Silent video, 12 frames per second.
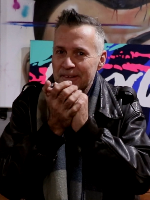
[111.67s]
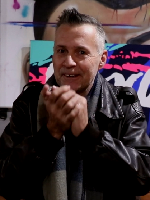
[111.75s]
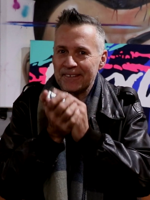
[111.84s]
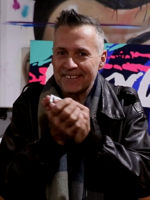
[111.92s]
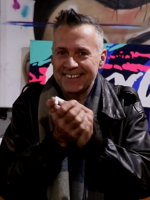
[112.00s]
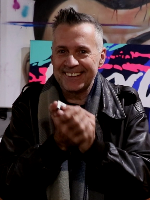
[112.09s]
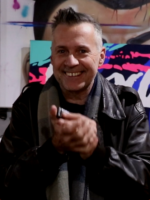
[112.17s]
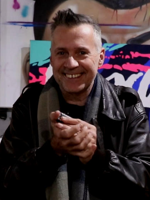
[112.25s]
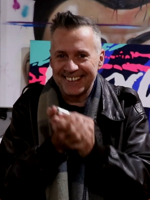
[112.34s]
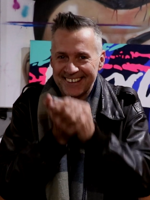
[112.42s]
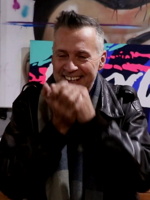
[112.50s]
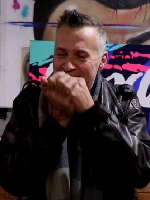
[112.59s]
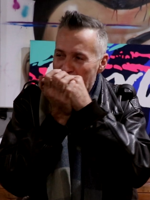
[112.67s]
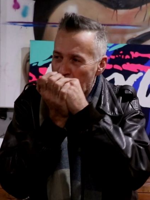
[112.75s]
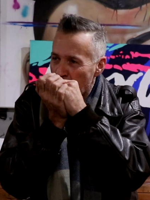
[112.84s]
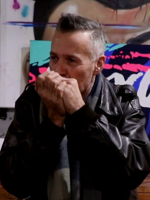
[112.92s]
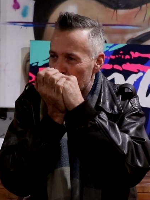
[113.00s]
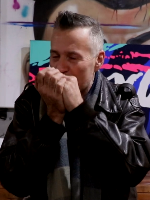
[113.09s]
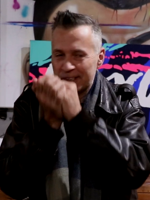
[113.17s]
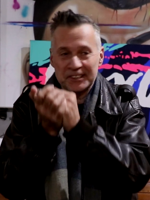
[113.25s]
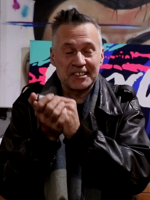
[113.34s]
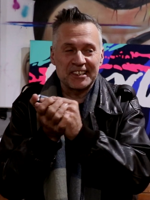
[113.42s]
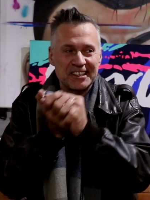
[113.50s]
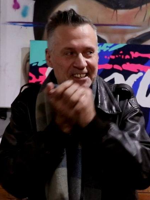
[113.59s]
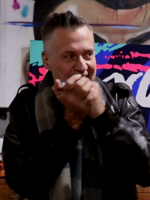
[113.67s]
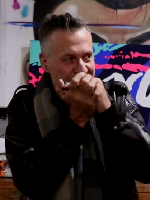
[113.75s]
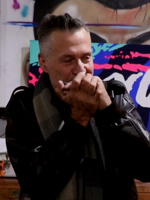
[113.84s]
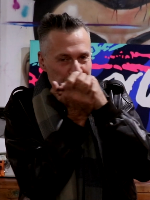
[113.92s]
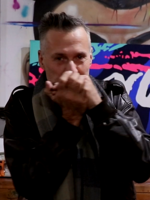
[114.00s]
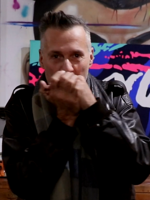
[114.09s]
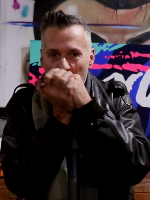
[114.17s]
well. Just kidding, of course.